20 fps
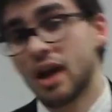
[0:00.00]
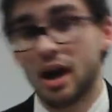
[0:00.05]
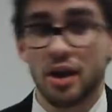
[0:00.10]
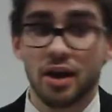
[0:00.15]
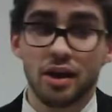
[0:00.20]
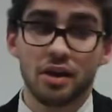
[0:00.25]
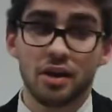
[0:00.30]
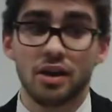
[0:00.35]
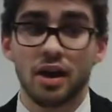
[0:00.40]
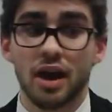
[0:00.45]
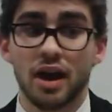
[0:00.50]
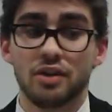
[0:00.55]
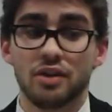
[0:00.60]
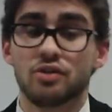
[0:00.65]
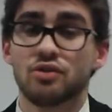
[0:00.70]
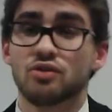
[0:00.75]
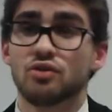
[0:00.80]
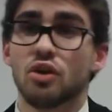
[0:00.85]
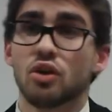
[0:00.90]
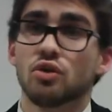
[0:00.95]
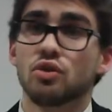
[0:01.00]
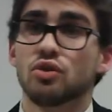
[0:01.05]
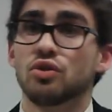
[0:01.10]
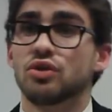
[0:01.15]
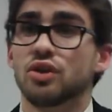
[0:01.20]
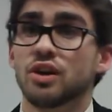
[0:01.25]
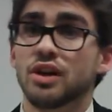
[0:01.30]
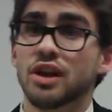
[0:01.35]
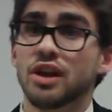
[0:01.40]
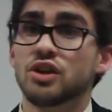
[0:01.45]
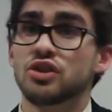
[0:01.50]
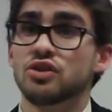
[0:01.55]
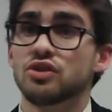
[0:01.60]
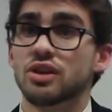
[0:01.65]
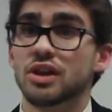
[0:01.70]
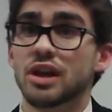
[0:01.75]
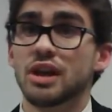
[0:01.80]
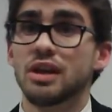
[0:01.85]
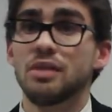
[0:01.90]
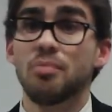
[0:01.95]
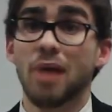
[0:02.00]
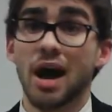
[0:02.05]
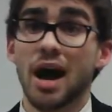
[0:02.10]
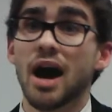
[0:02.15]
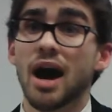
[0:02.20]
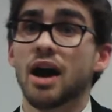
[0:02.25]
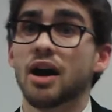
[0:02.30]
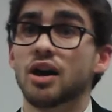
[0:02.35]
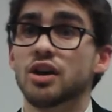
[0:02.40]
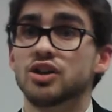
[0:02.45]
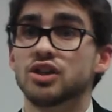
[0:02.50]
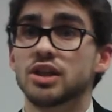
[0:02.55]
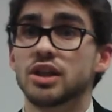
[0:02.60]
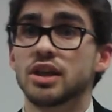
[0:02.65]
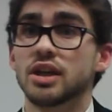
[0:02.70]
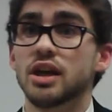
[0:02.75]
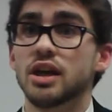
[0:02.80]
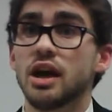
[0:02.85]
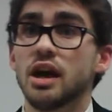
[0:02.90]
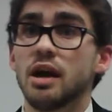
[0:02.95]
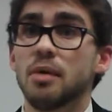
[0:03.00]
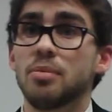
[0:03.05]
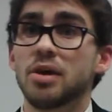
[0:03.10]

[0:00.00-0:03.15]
I had struggled initially in biology